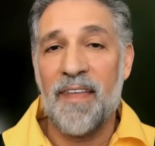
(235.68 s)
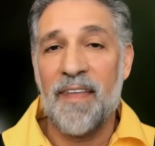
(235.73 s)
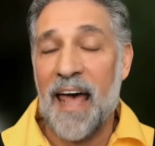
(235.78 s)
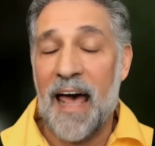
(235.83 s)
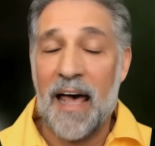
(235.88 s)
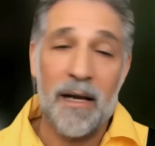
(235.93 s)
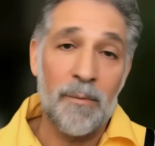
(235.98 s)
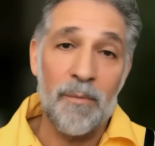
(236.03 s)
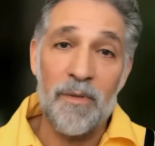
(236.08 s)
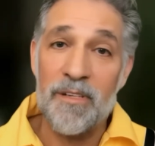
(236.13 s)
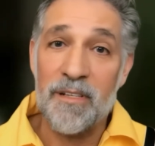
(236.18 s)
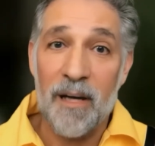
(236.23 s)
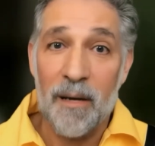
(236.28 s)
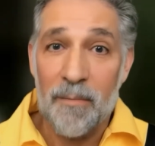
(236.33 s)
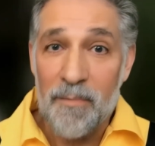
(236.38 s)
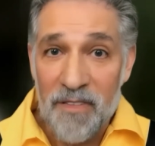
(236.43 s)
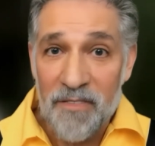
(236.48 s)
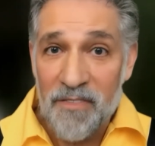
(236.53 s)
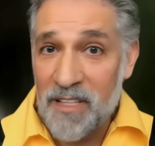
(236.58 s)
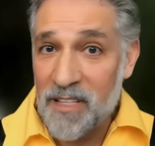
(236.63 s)
the animals
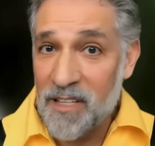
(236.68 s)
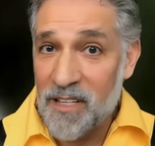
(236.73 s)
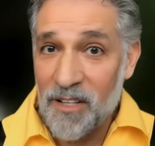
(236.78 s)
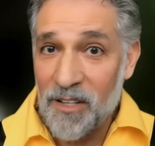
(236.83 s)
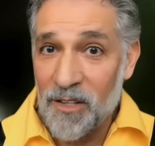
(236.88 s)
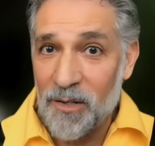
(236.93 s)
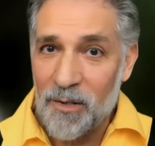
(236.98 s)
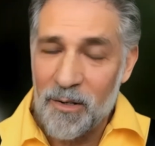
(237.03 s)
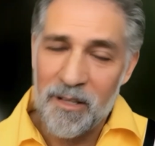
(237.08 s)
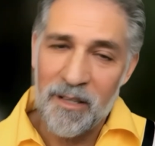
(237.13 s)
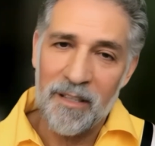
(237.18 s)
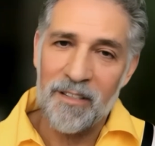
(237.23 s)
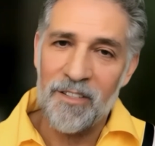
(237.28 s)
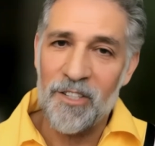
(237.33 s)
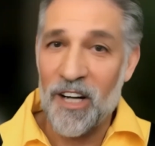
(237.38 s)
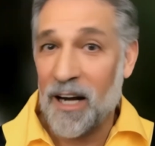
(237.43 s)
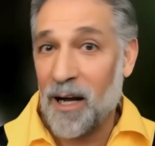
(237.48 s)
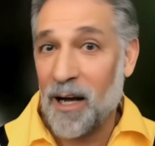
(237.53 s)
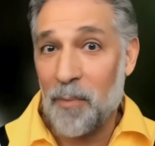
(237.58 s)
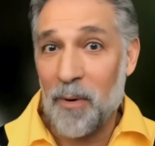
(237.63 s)
come to visit you and
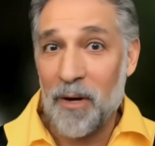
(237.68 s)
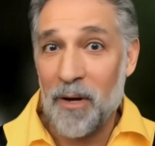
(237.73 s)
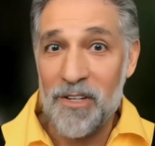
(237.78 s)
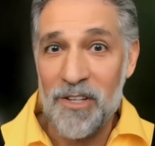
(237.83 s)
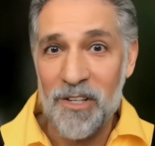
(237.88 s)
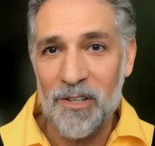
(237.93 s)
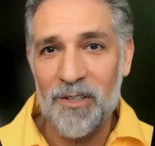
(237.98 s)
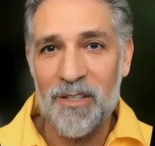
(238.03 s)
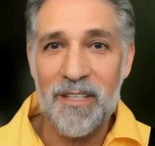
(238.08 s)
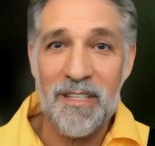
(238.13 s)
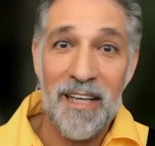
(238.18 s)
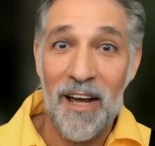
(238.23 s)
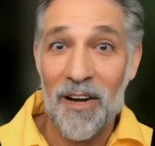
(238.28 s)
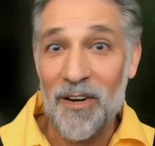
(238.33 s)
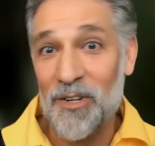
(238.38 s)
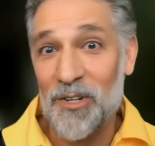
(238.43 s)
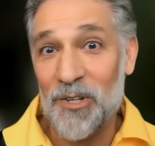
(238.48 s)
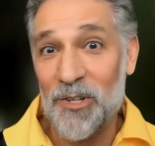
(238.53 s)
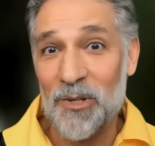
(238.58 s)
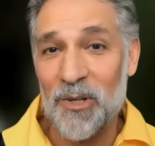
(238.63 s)
check up on you and see how
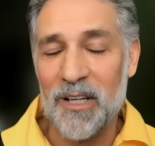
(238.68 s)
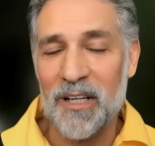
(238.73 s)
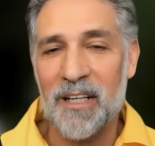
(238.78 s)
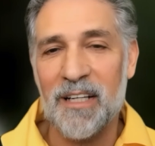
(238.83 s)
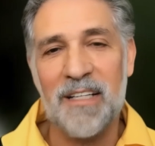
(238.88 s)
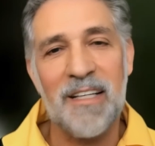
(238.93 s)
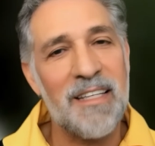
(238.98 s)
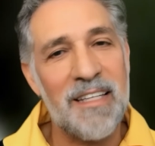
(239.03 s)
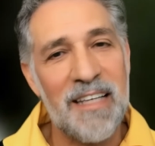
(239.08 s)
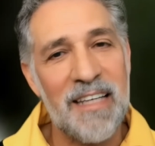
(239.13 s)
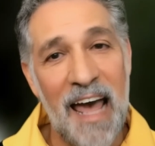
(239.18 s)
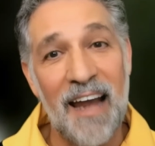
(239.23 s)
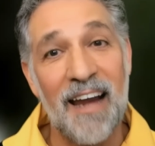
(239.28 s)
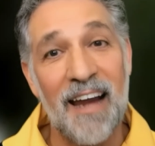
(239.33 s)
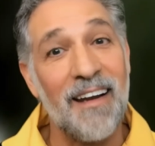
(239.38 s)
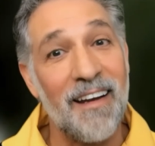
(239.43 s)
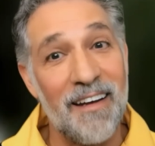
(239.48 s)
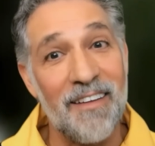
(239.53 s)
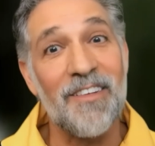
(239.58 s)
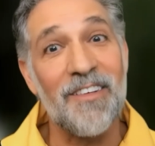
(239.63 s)
you're doing. Because it's
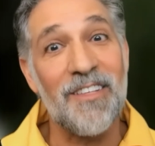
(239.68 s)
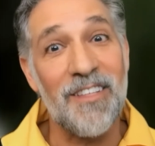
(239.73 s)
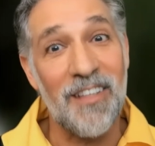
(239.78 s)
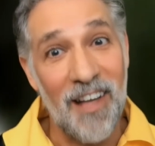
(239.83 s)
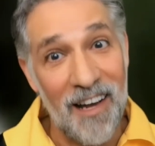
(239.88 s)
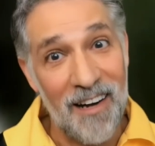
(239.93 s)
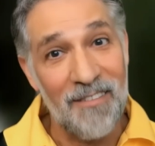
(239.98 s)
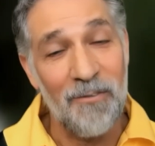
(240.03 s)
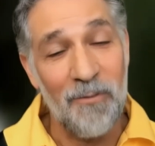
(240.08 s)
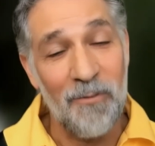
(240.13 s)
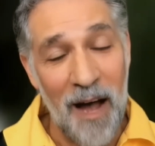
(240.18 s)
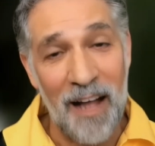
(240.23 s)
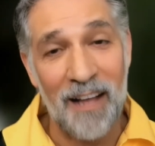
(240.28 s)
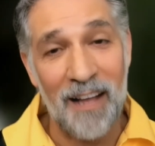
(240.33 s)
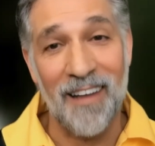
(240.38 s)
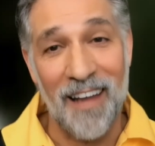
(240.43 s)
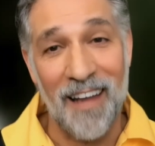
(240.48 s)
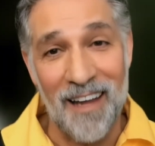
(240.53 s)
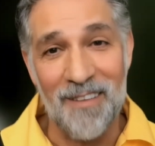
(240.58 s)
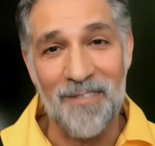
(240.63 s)
Canada and there's a lot of
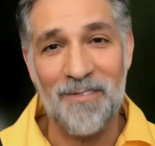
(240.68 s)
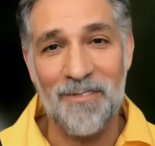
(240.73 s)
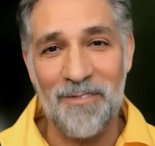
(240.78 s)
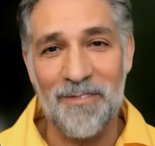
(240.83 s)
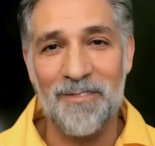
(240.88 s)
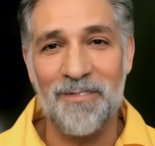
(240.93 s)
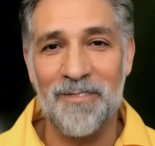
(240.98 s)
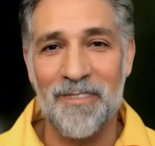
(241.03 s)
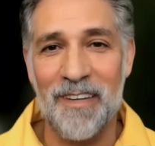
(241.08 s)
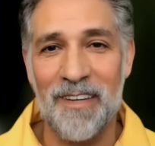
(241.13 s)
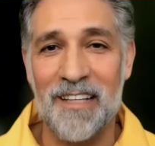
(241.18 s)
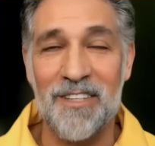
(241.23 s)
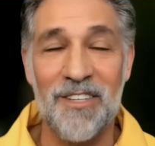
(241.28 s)
wildlife. It's